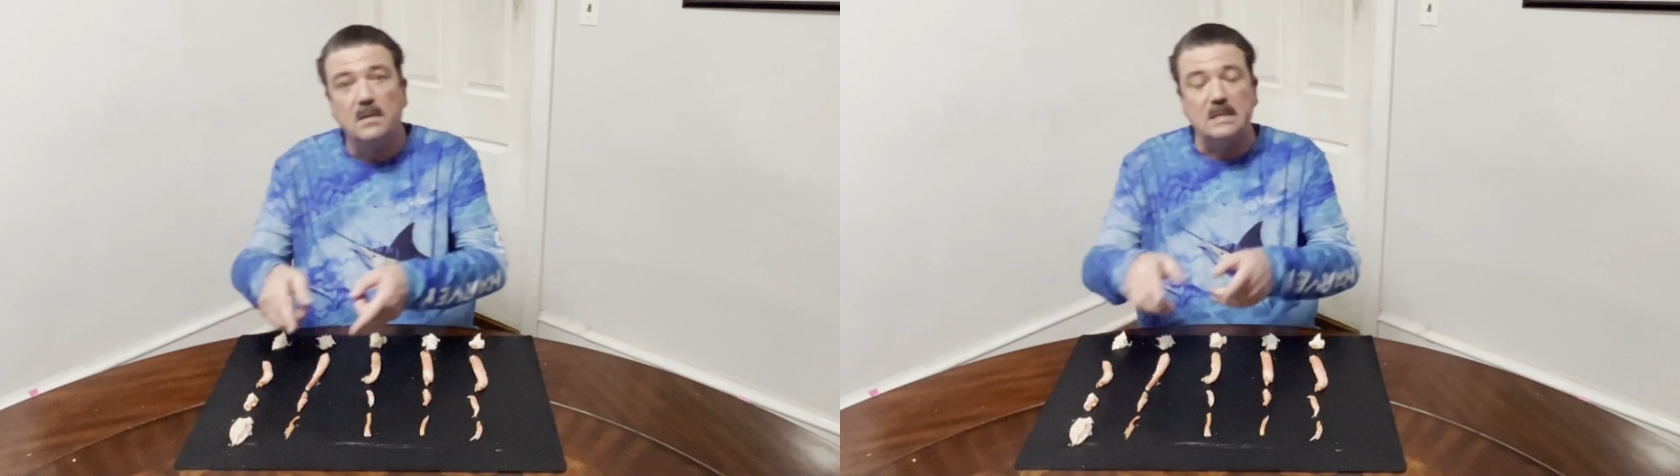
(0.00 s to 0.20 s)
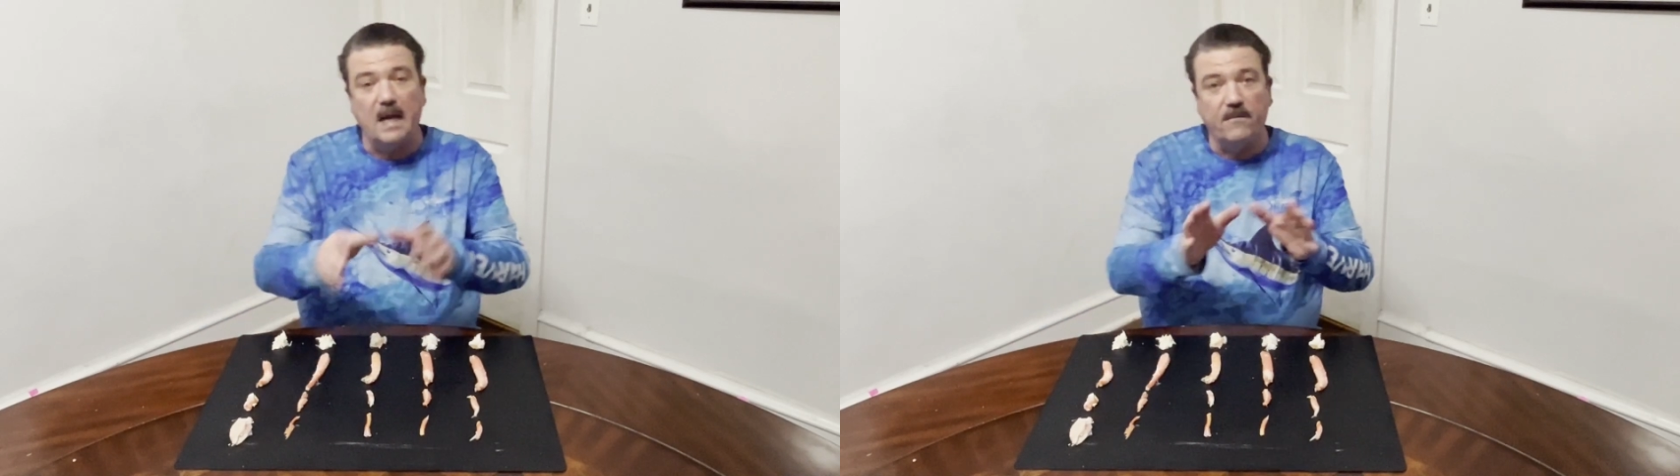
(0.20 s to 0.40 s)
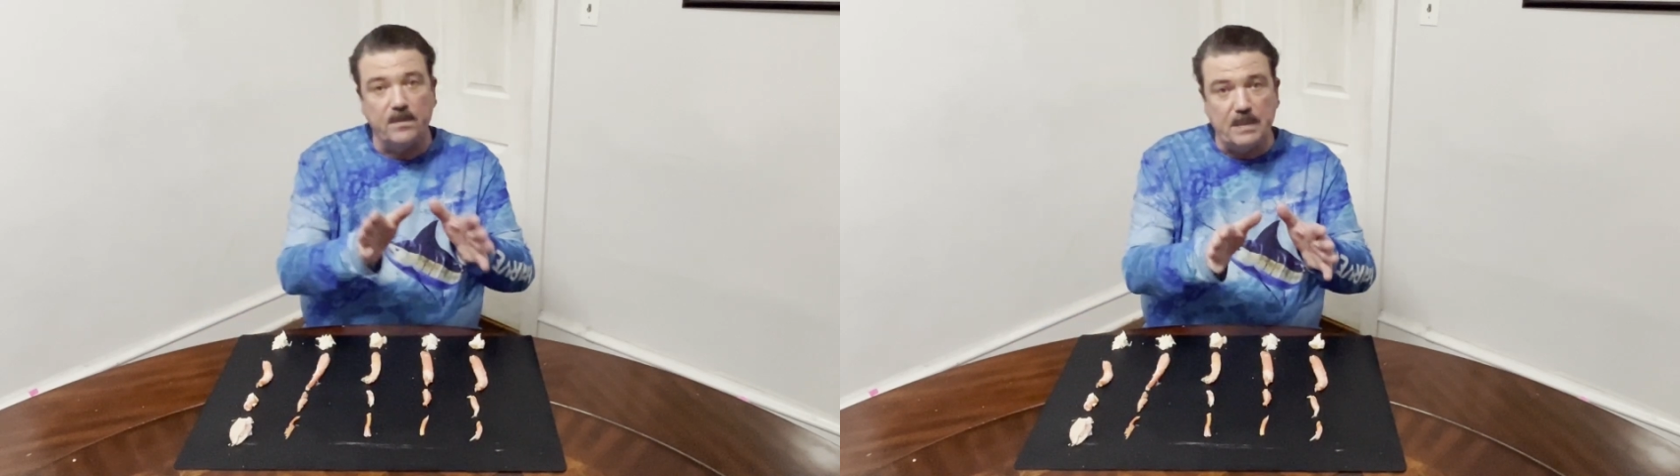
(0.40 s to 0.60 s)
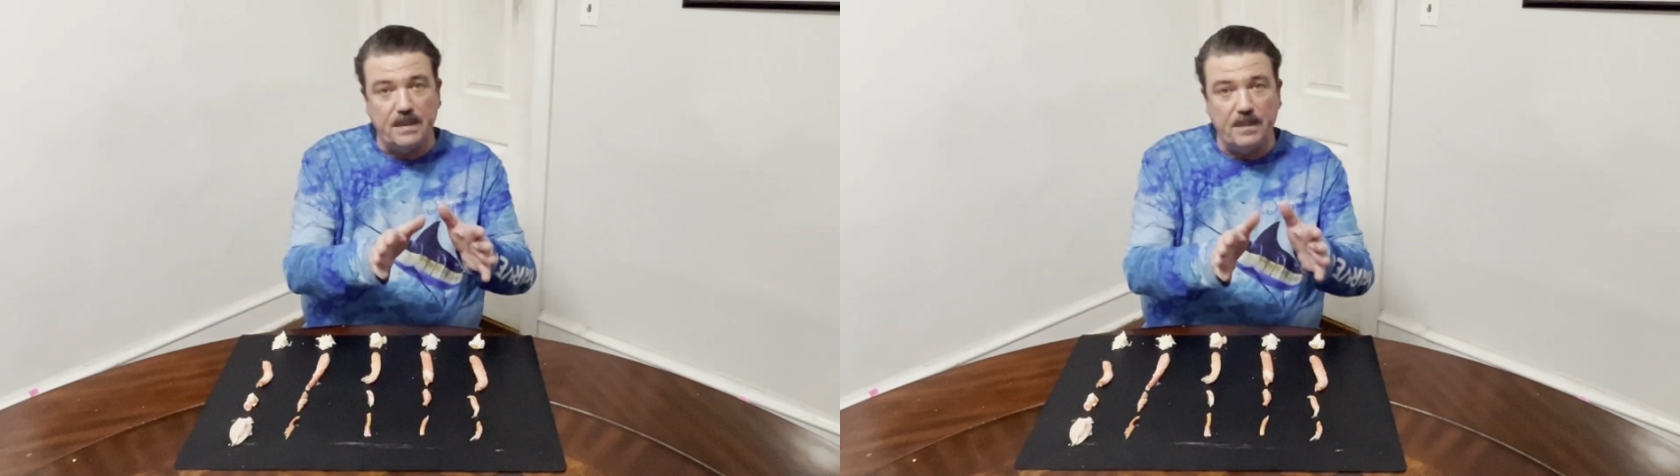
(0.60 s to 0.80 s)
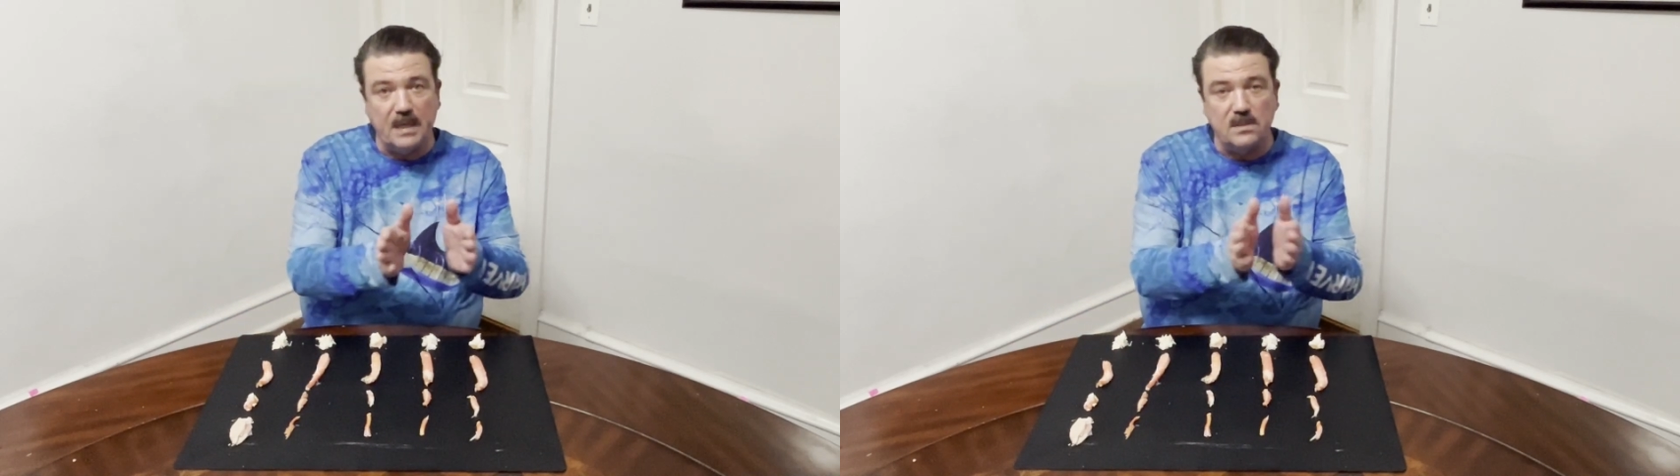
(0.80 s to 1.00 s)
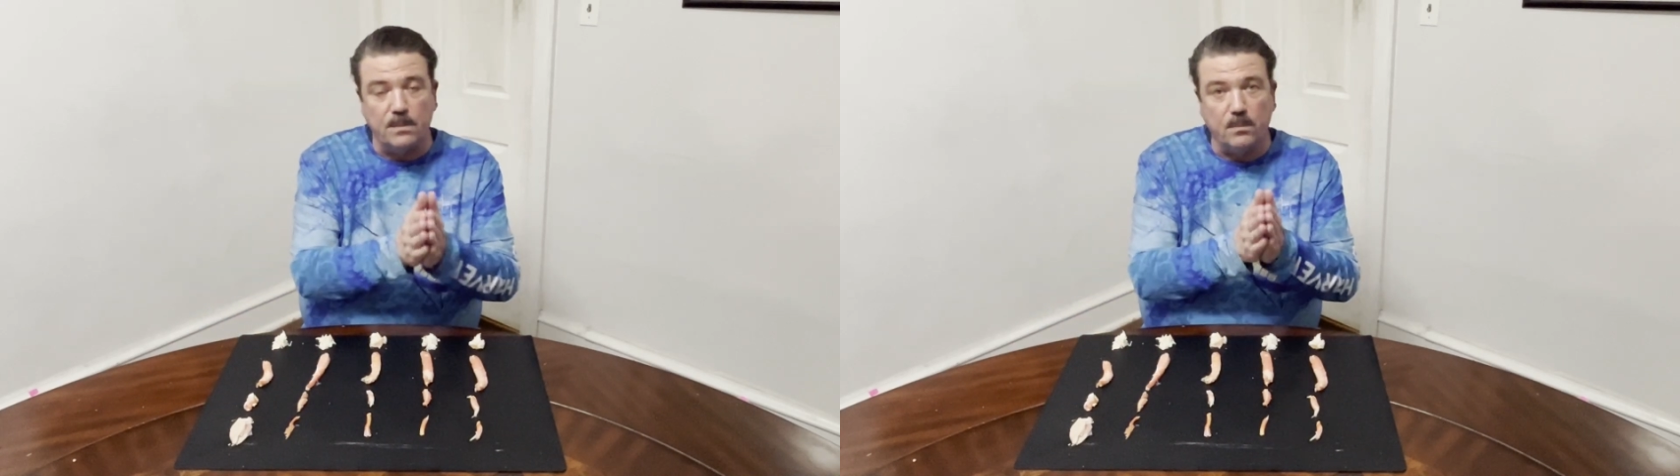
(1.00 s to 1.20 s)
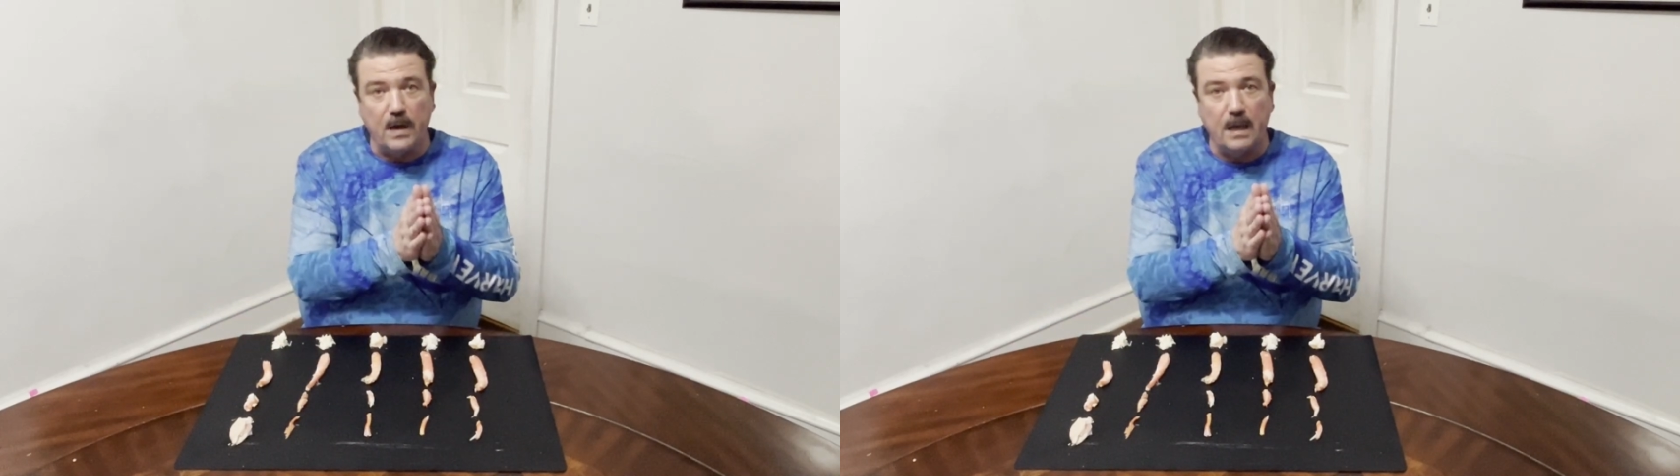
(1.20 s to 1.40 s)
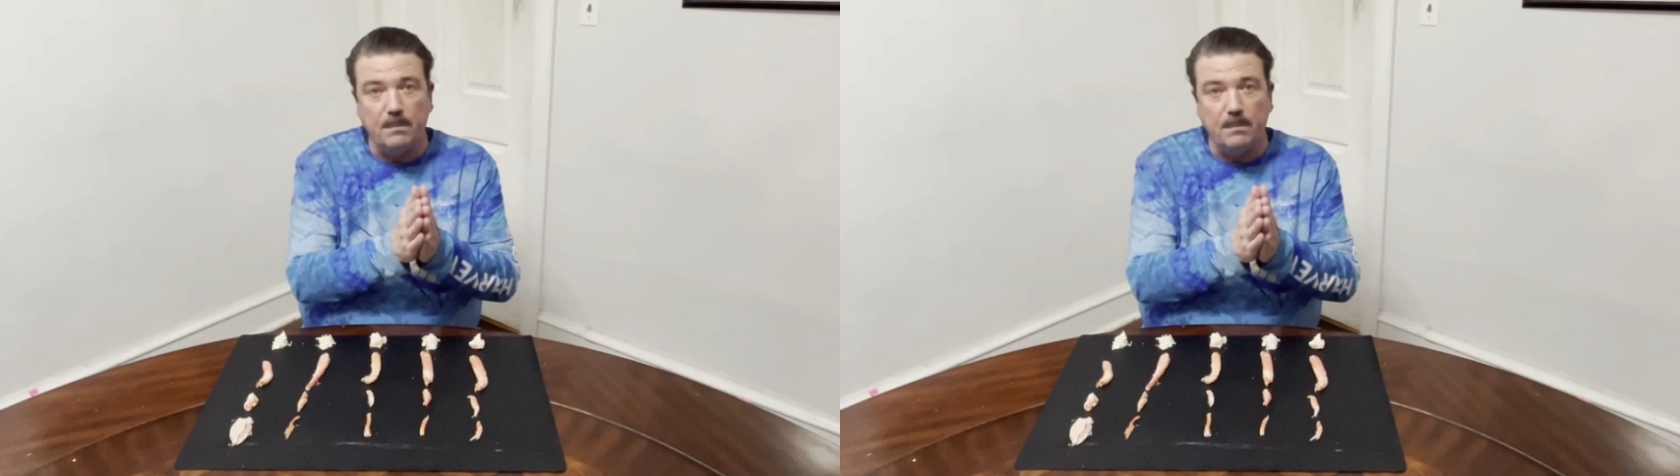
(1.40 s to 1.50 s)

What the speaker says: Time for me to make some brown